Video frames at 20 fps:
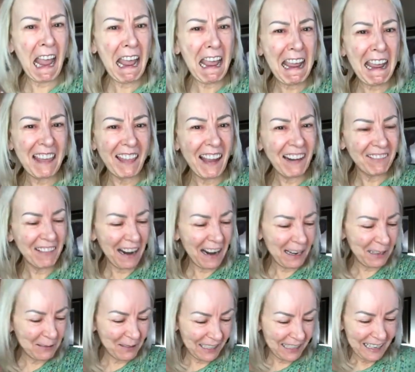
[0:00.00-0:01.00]
hey that
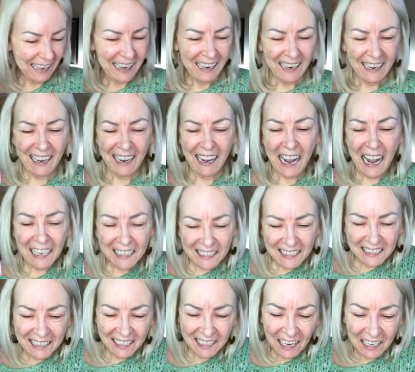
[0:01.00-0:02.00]
rhymed I
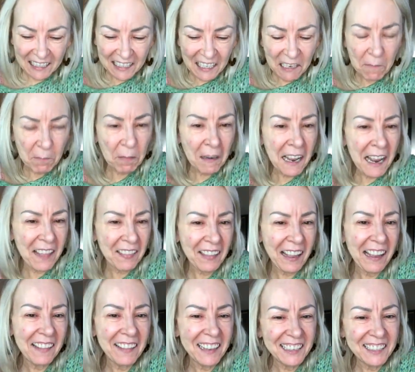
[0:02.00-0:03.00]
didn't I didn't plan
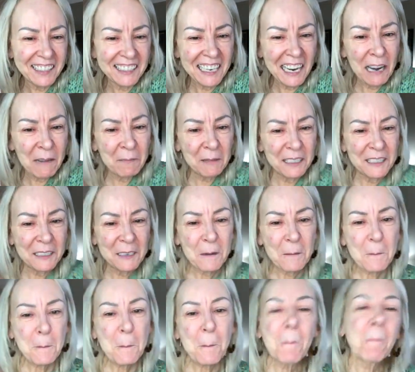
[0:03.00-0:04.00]
that that just happened
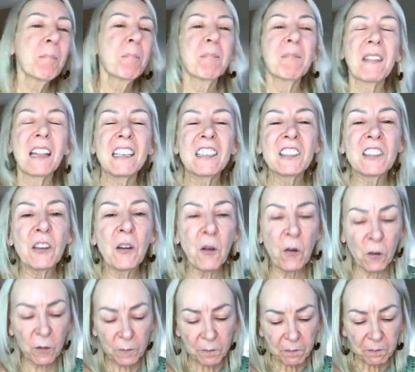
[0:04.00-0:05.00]

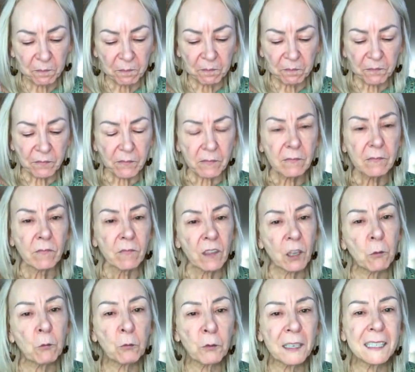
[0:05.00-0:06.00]
so
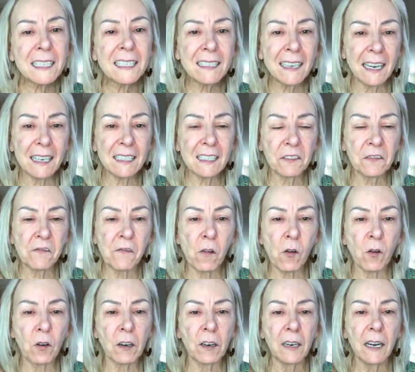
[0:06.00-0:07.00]
really nice
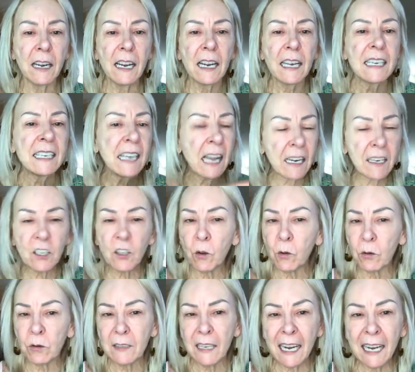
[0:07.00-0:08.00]
for young and
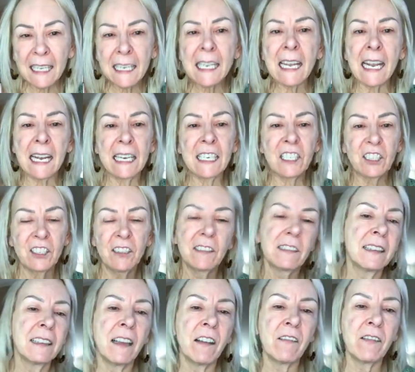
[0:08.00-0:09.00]
old any age
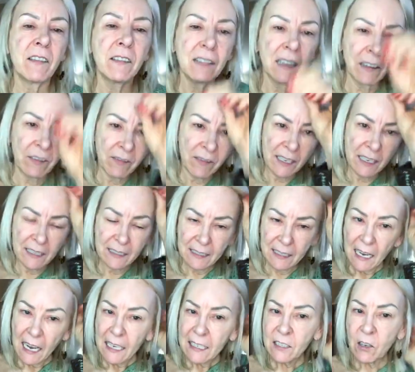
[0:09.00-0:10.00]
love love
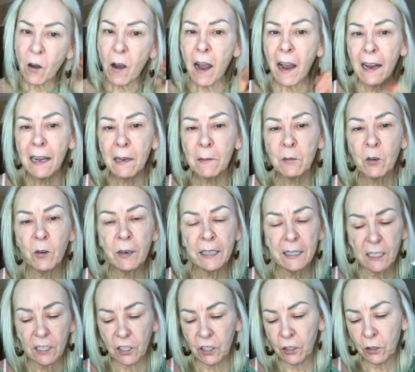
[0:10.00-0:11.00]
these so I am
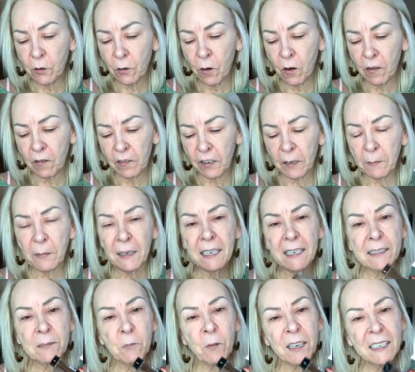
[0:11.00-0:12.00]
going to do Overt
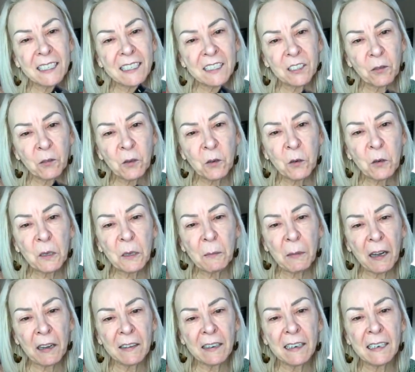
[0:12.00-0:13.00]
because what is so cool
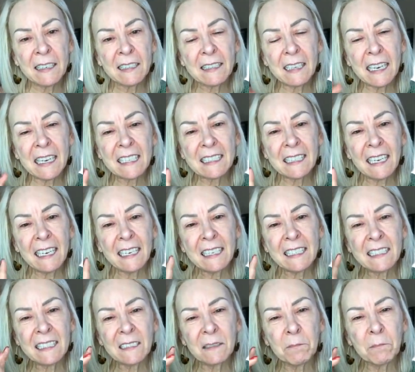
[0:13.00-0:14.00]
about it is it's like
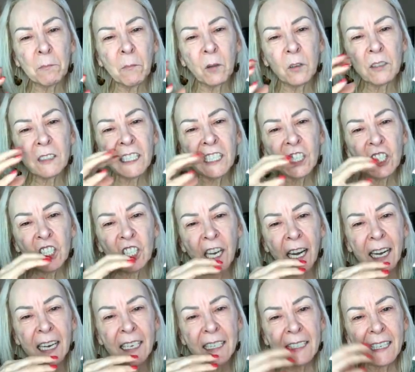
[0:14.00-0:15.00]
it's multi
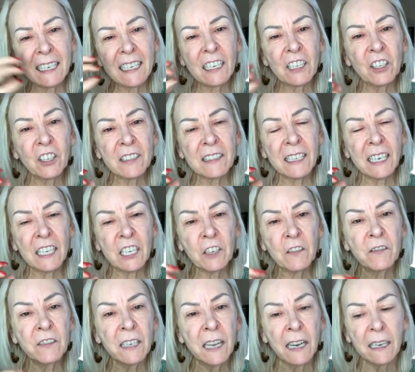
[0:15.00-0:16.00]
shades and it looks like
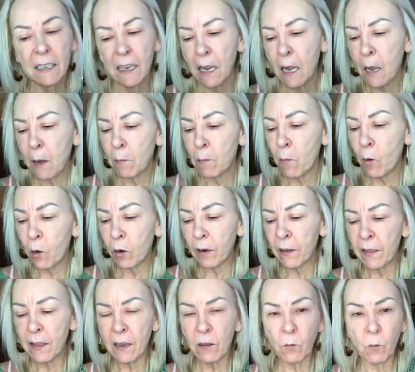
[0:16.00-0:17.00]
you've done
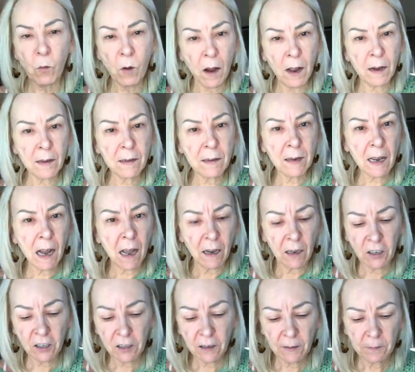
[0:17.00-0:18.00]
more than one
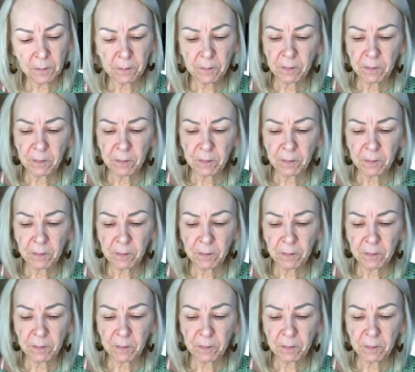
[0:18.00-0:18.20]
color